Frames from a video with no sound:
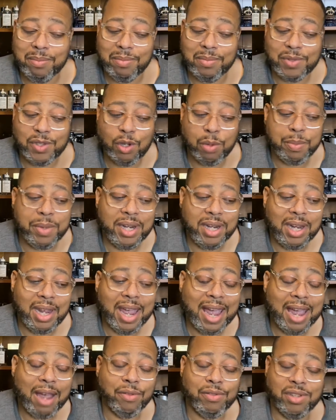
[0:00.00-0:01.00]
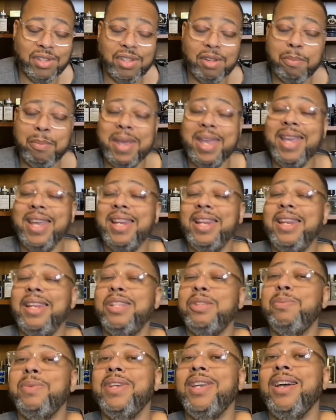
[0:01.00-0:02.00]
so many houses are making it
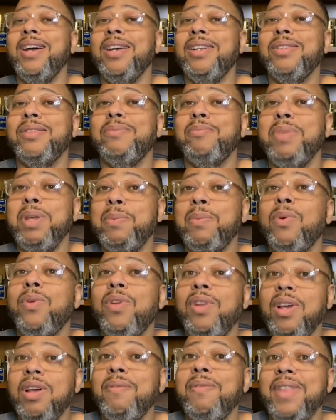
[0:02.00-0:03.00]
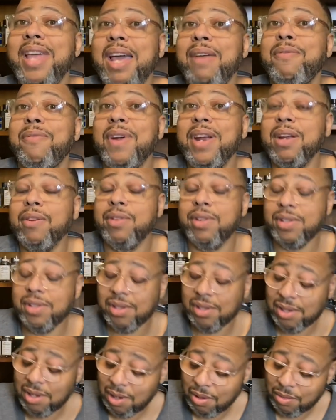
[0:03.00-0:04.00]
is because people love that
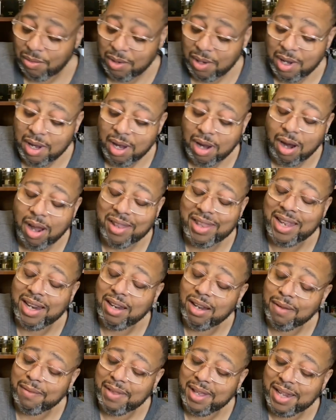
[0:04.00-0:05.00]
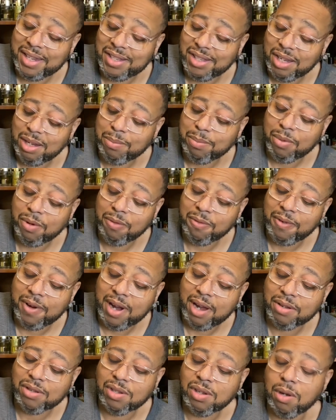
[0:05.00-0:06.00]
fragrance. So, or they love that scent
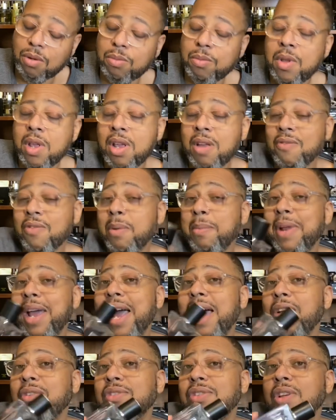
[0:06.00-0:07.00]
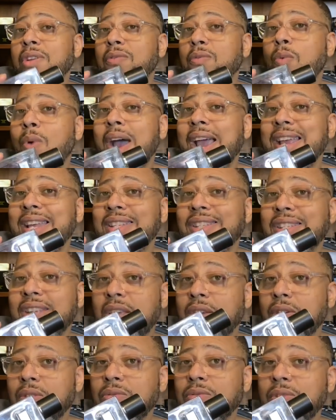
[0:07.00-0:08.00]
profile. So from the house of
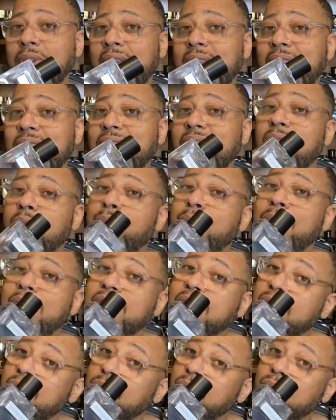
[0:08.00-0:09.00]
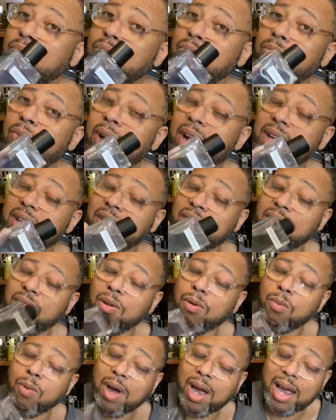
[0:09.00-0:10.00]
YSL, it is the original
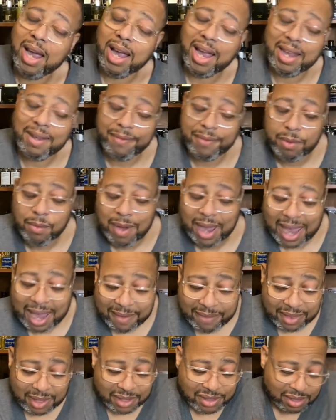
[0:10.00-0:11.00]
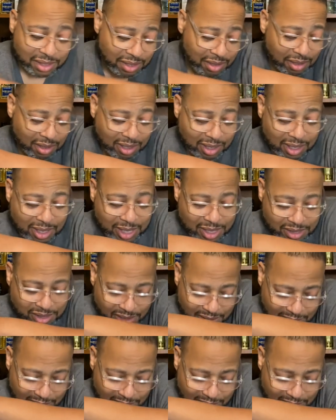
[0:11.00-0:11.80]
YSL Y. If you have this in your collection,